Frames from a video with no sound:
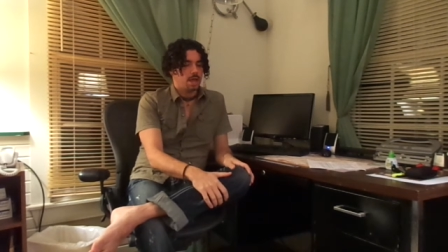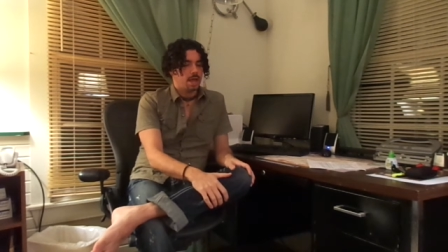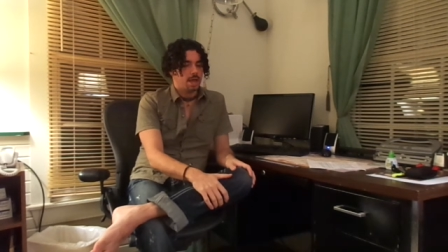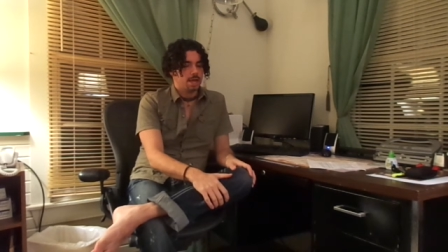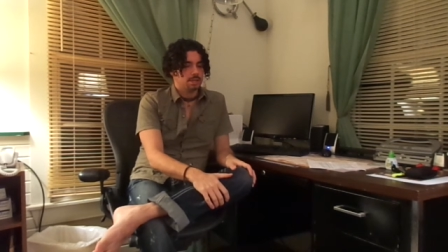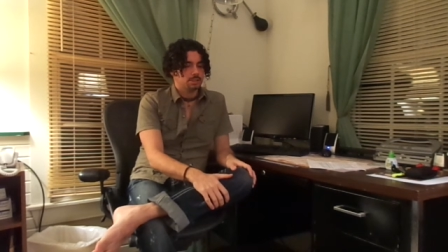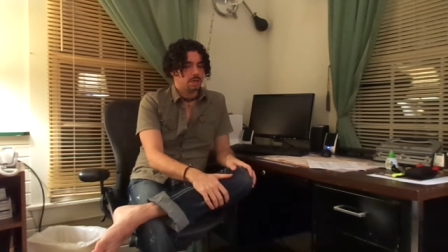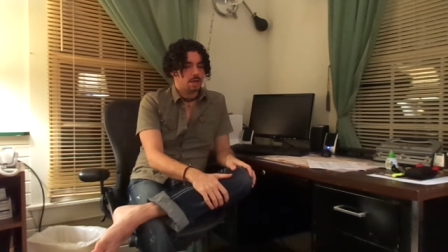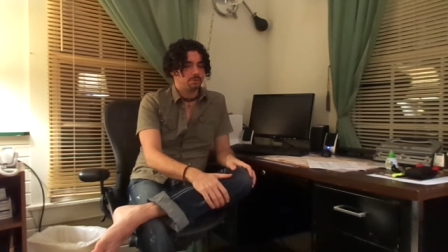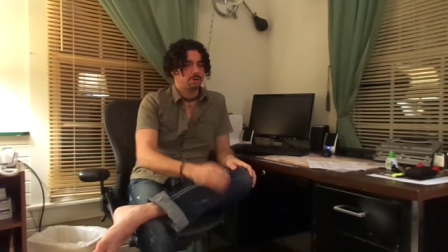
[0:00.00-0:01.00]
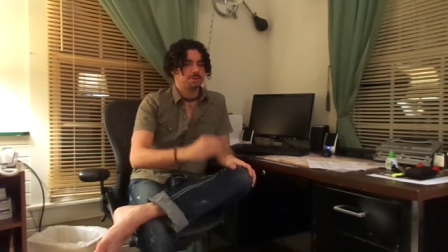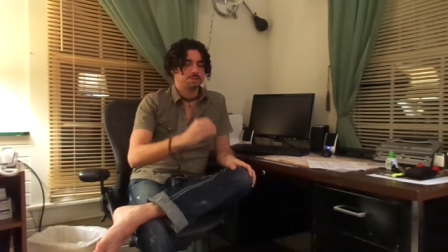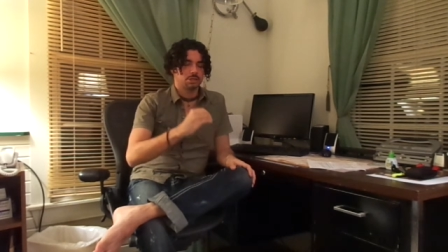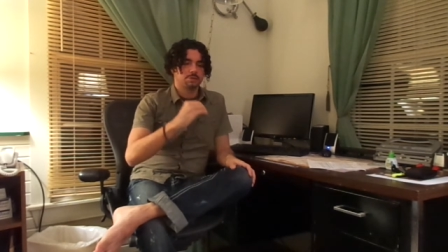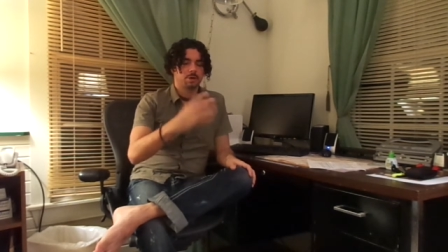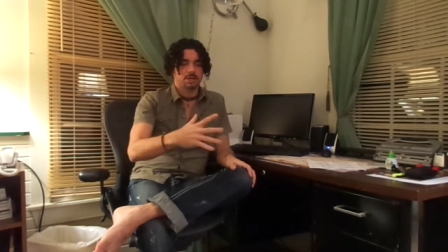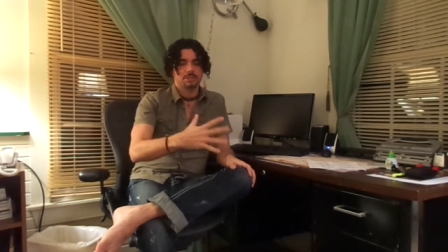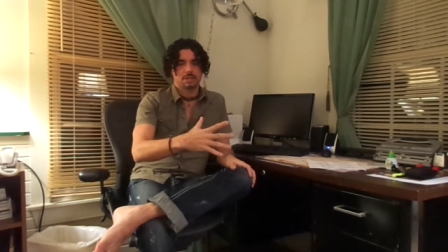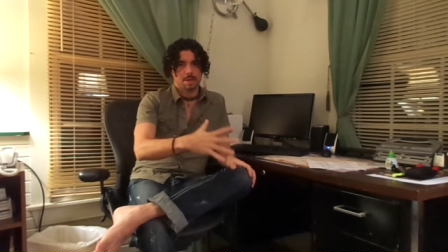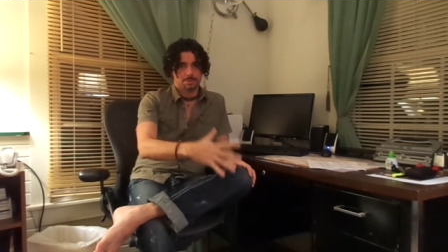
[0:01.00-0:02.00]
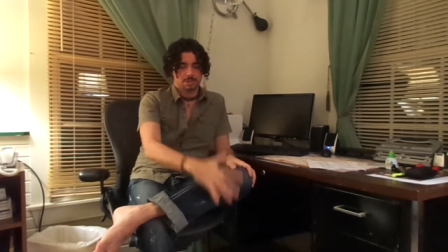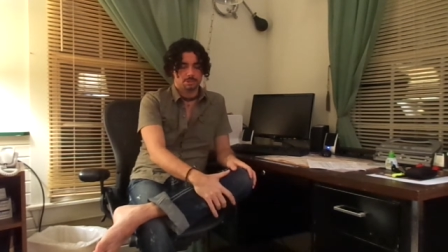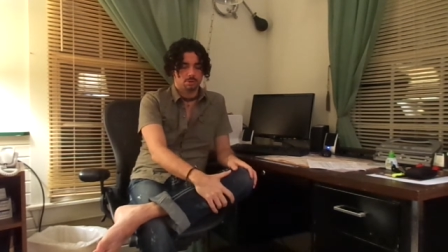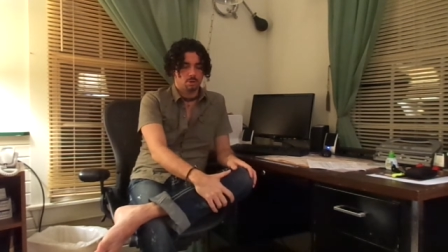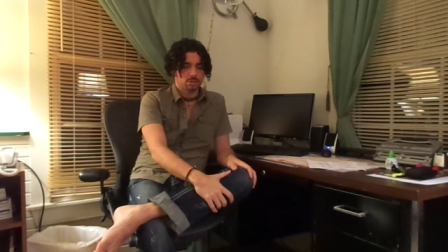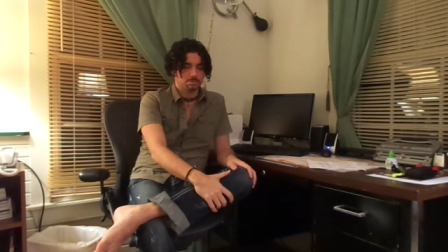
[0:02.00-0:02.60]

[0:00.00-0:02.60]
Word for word: And I first experienced nepsis when I went